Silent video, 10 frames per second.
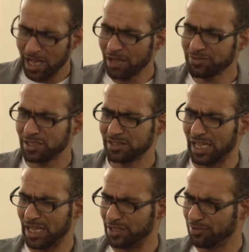After
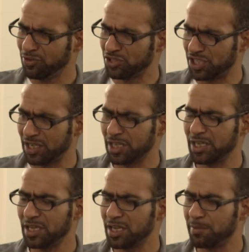the refugee
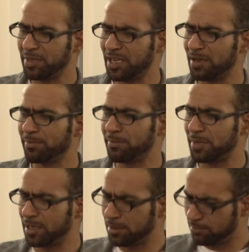become
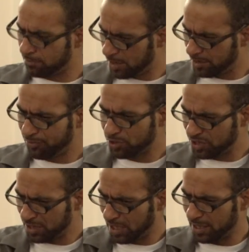a
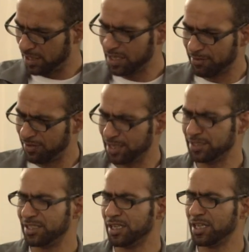refugee, like he
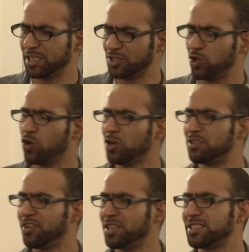fled, they call it
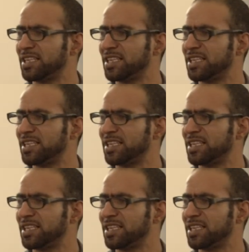first